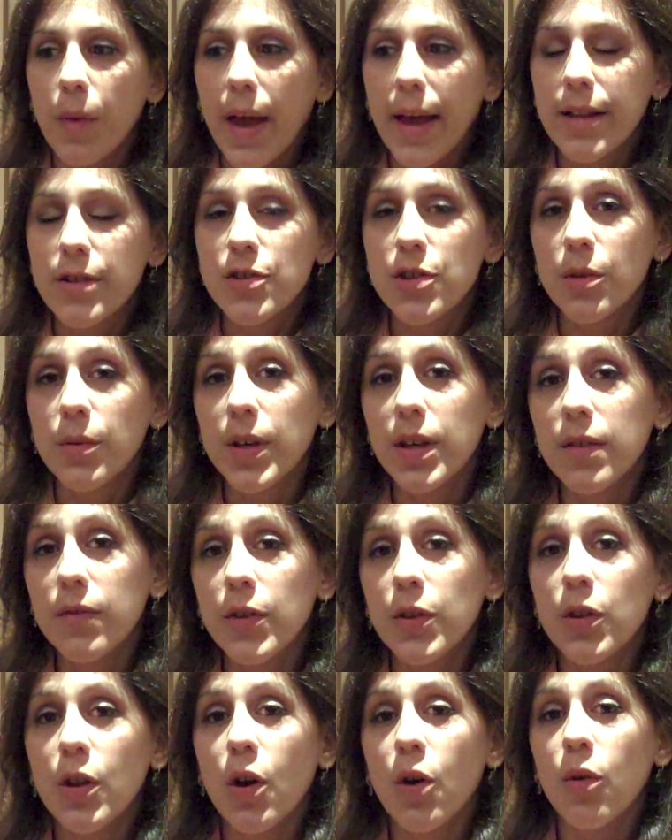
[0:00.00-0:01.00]
And so
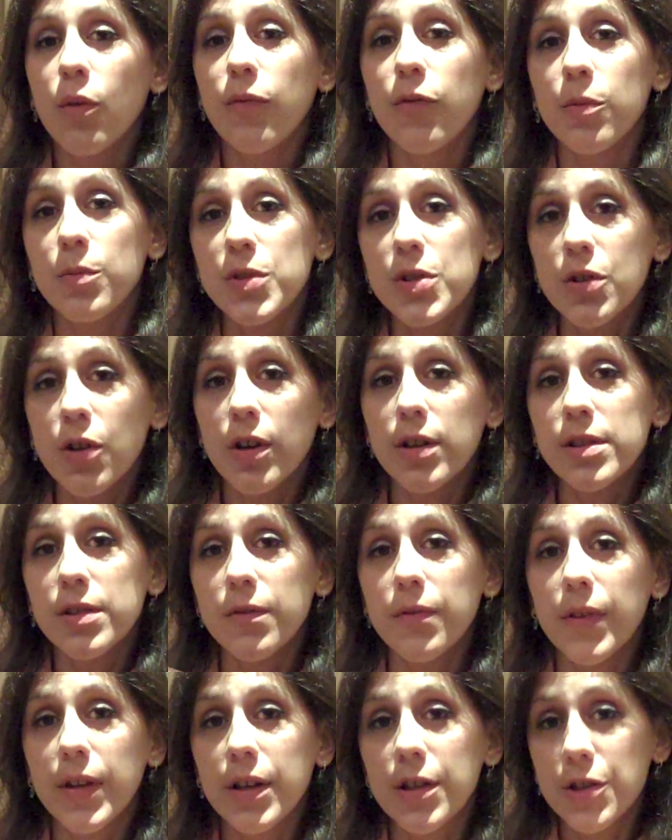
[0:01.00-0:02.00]
even though from start to
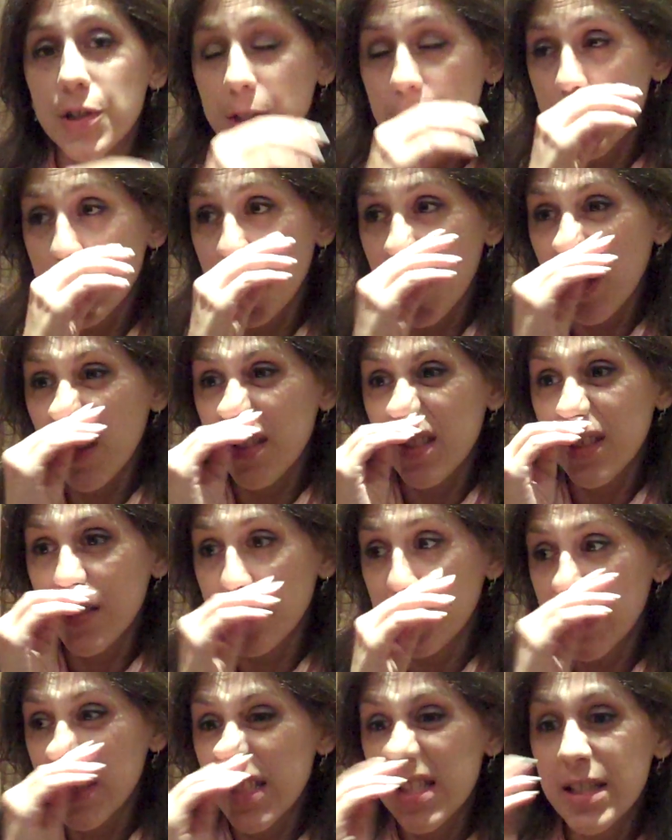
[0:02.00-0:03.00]
finish it's
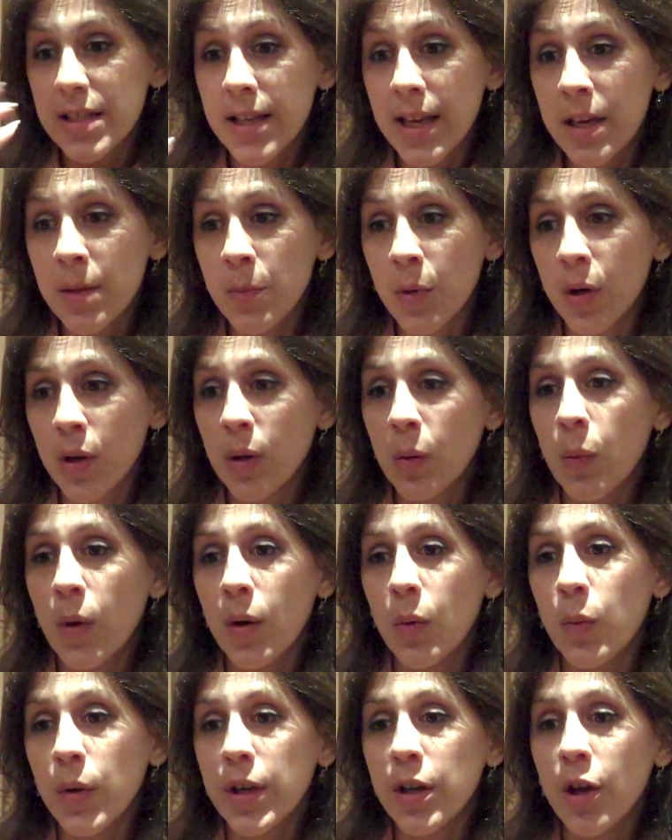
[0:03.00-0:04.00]
relatively stable,
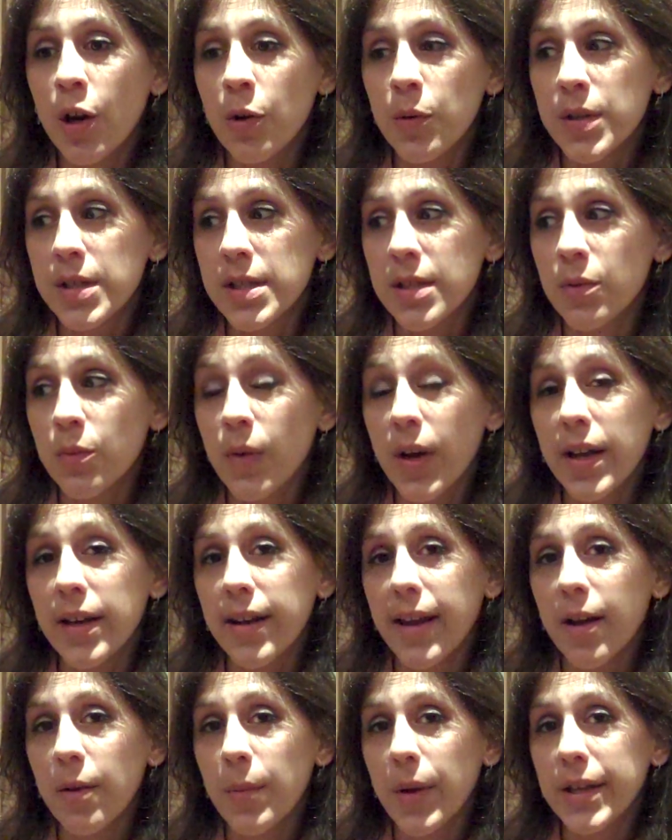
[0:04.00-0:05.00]
what we know is that right
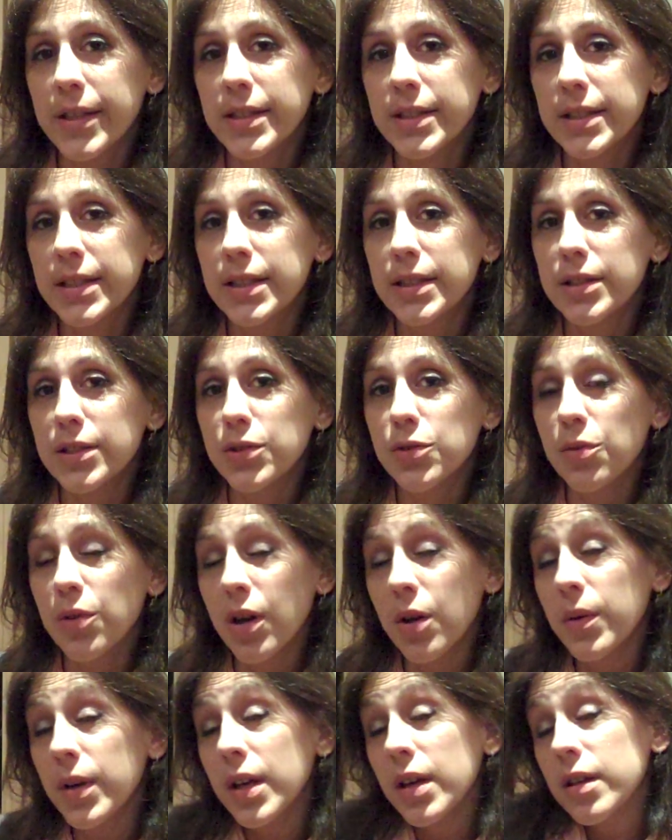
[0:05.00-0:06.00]
now my disease is
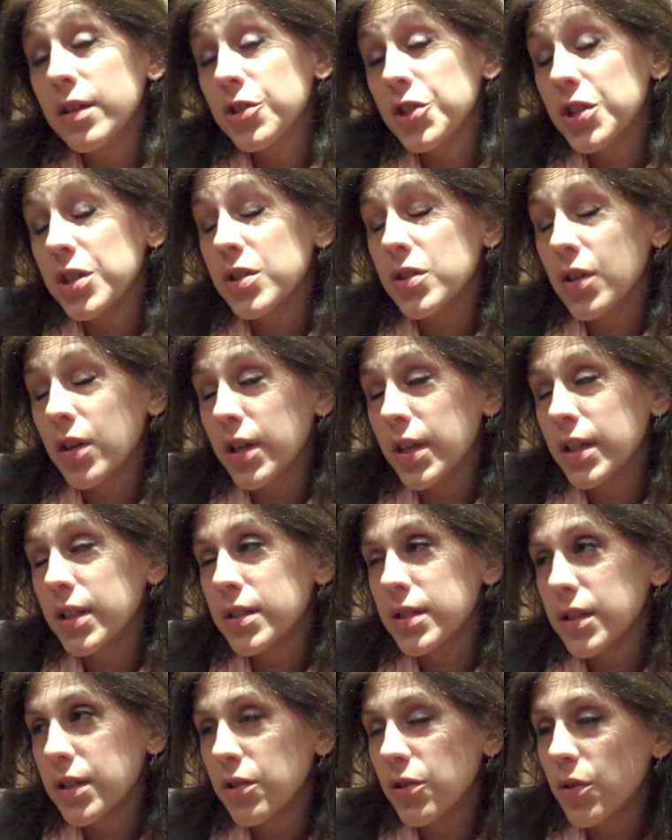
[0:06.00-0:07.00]
growing, and it's just going to
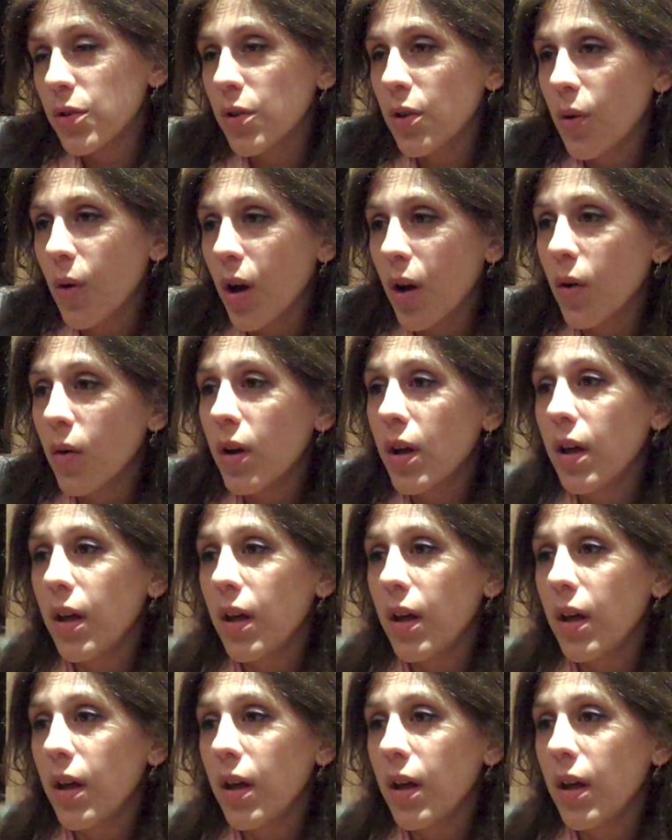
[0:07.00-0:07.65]
continue to grow.